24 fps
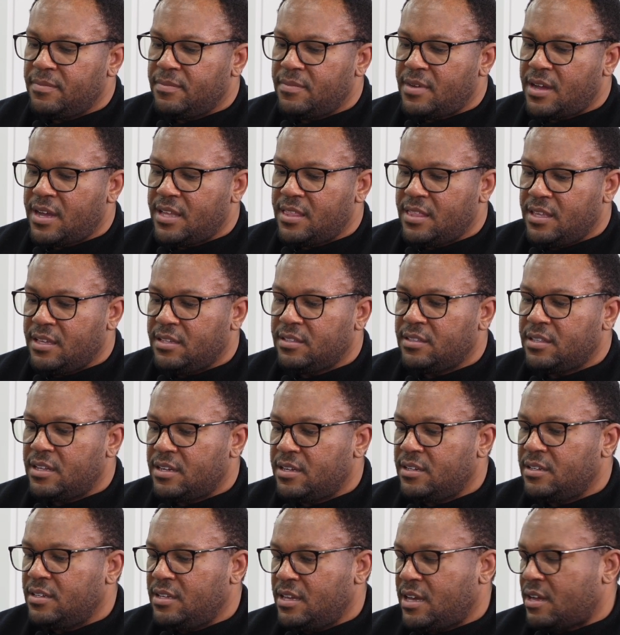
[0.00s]
I think
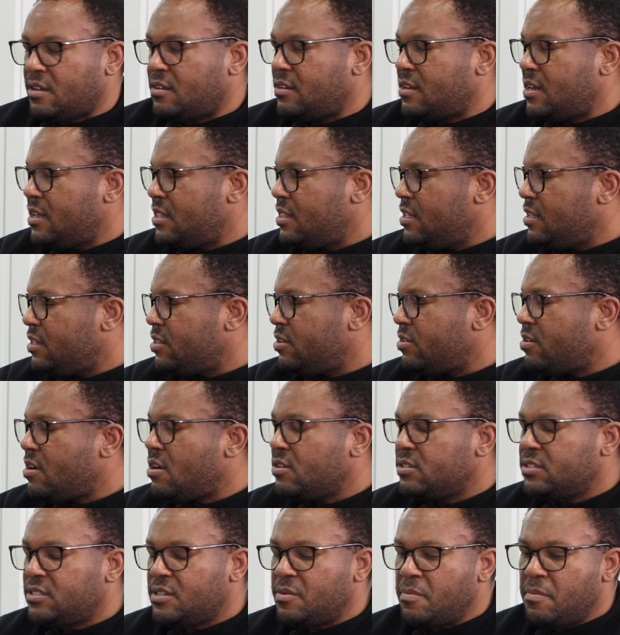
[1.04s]
there
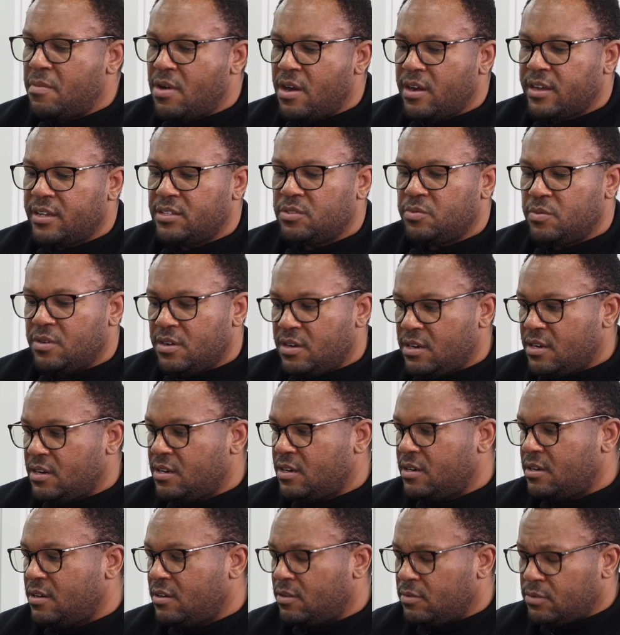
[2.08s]
are some markets
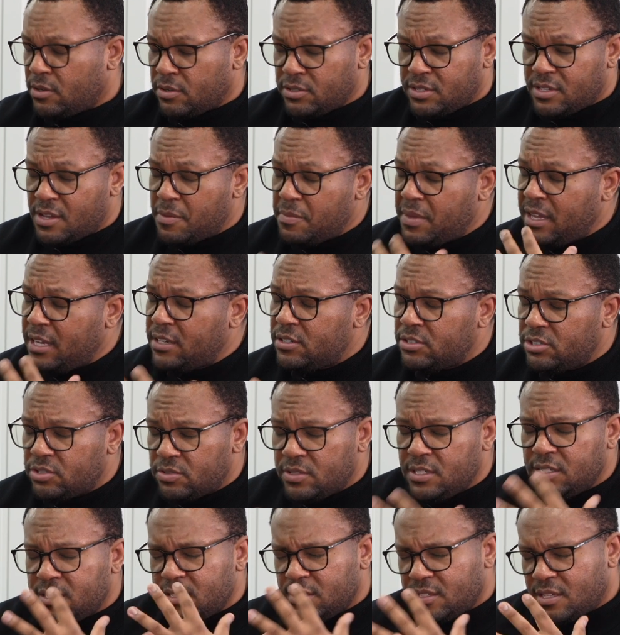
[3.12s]
where, or some
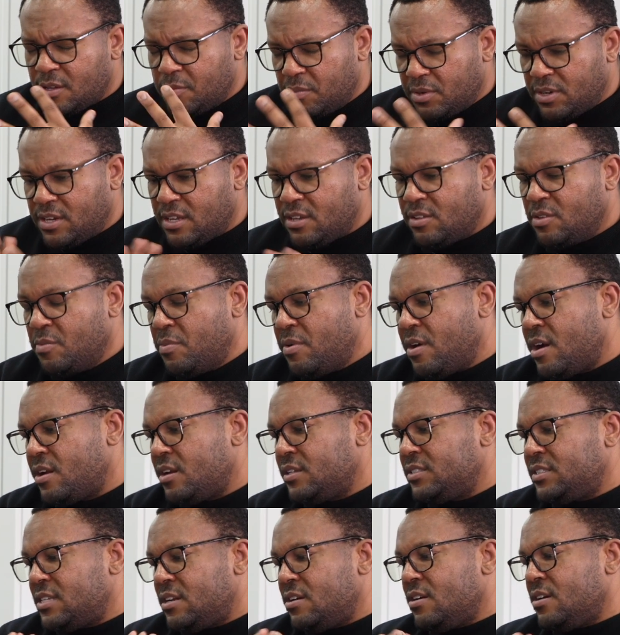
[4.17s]
industries and some particular
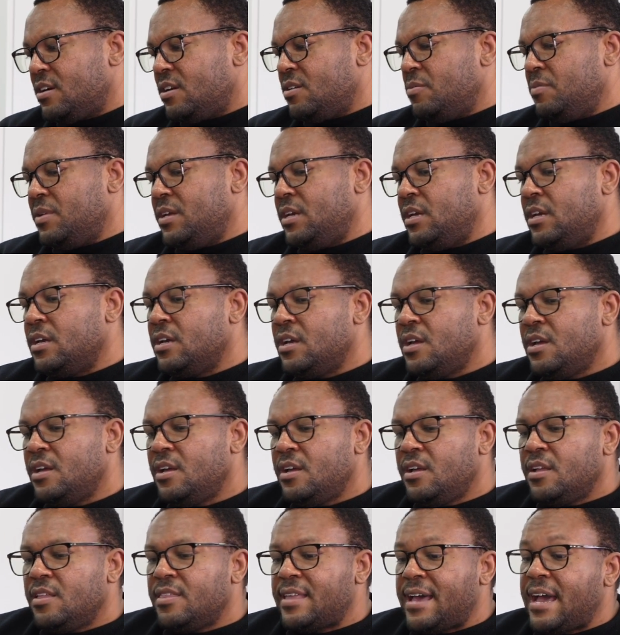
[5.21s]
products that are going to be
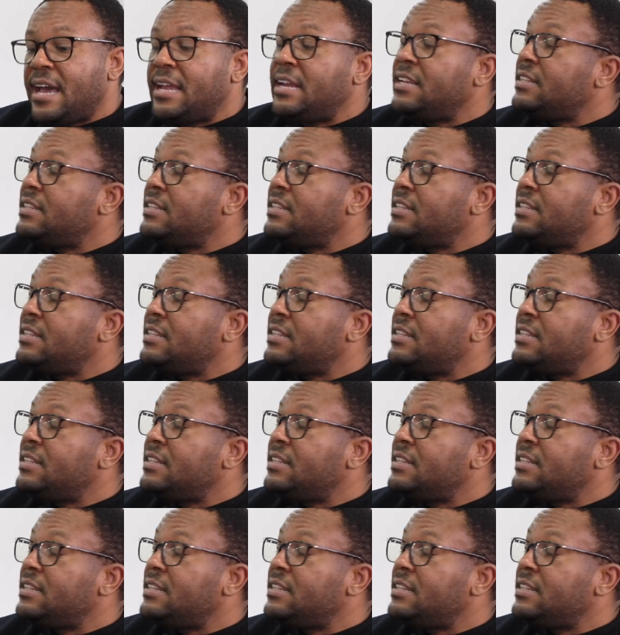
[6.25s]
that.